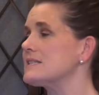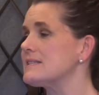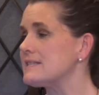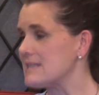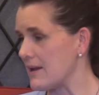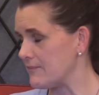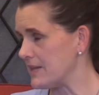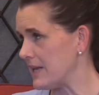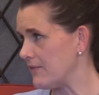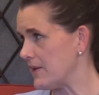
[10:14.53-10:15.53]
It's
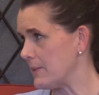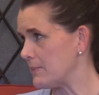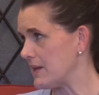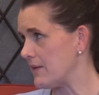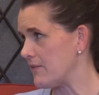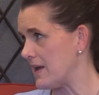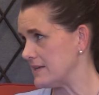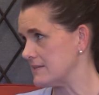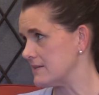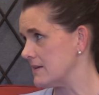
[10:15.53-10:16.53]
definitely a family
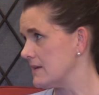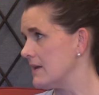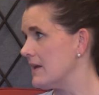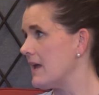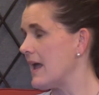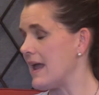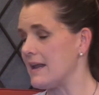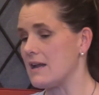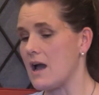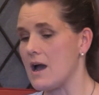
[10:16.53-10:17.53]
event,
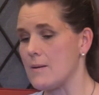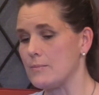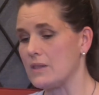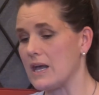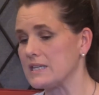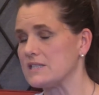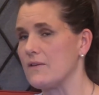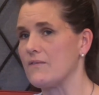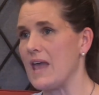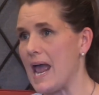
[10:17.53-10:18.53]
and lots
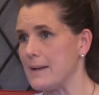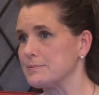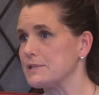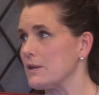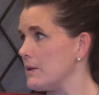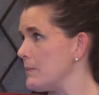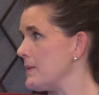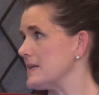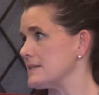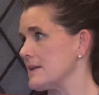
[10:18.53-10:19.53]
of absolutely
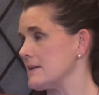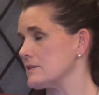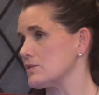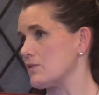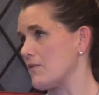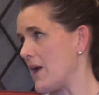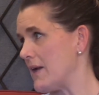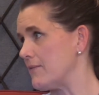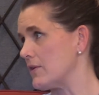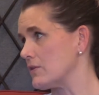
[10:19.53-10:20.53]
amazing
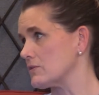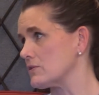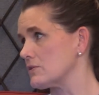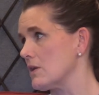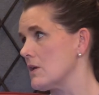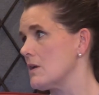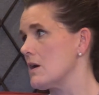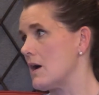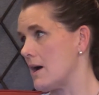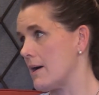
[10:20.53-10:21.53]
survivors.
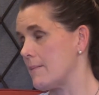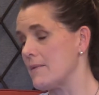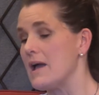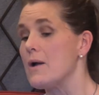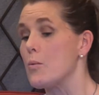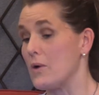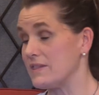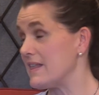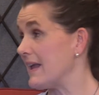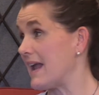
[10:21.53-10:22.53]

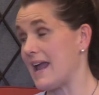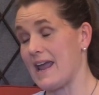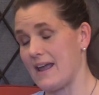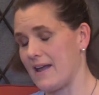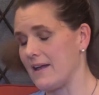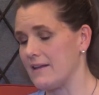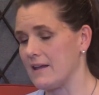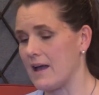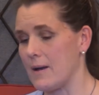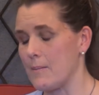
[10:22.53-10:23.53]
One thing
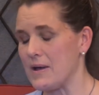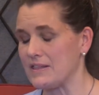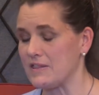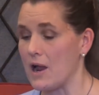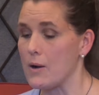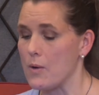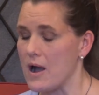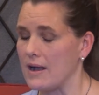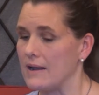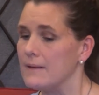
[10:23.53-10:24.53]
about the Heart
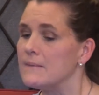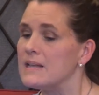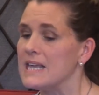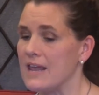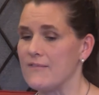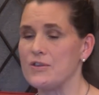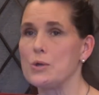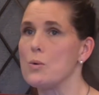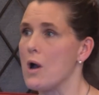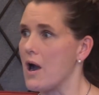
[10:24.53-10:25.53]
Walk, if
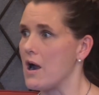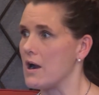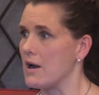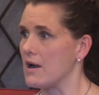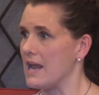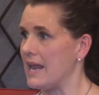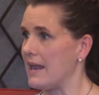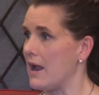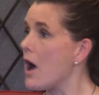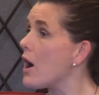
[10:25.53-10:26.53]
you are
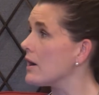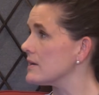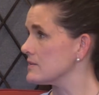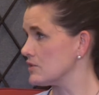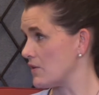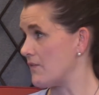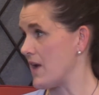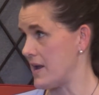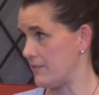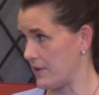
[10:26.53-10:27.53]
a heart
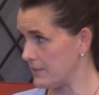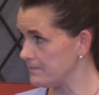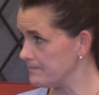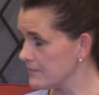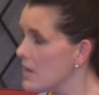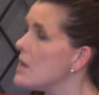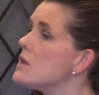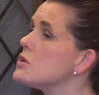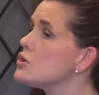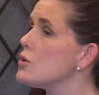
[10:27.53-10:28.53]
survivor,
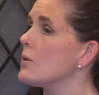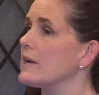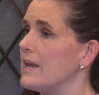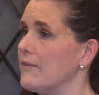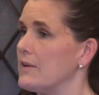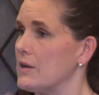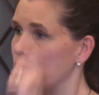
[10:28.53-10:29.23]
you're given a